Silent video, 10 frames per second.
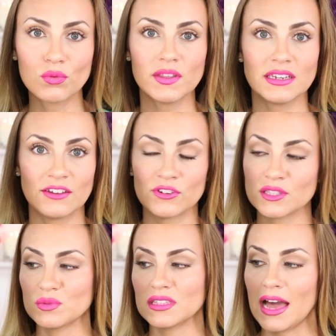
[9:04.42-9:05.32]
only
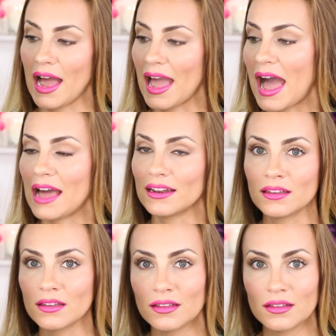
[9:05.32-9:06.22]
difference was that I
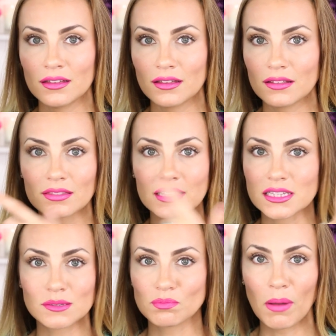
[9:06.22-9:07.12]
had
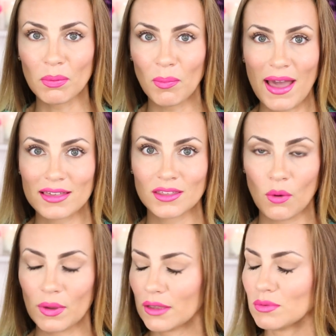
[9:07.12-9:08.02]
this bubble bath
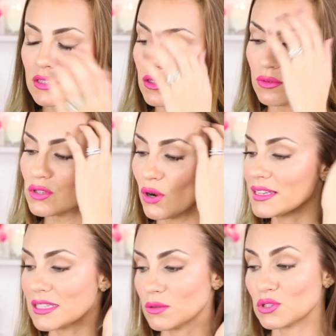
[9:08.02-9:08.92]
going. It was
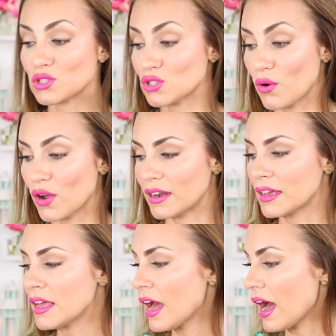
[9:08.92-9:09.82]
crazy. It was so
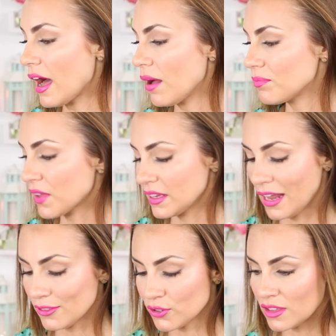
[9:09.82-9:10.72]
good.
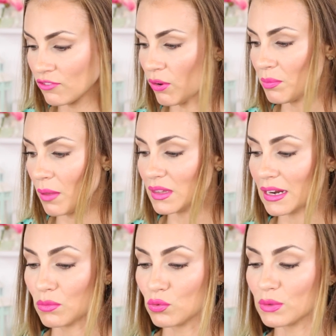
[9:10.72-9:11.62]
Another thing from them
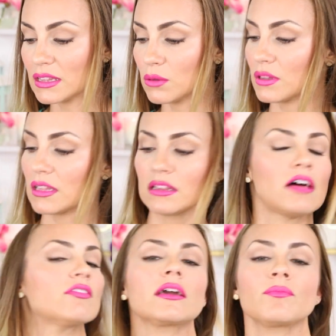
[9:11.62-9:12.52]
that I'm really, really
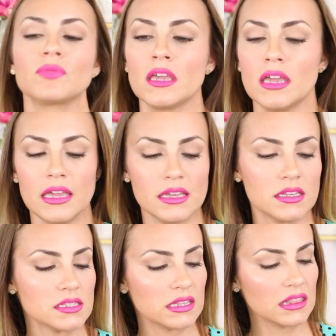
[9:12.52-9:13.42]
loving
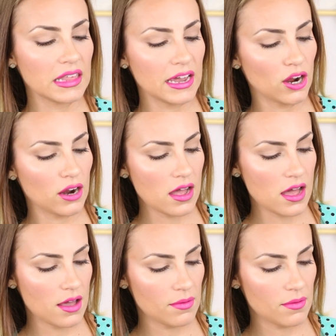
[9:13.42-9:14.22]
is their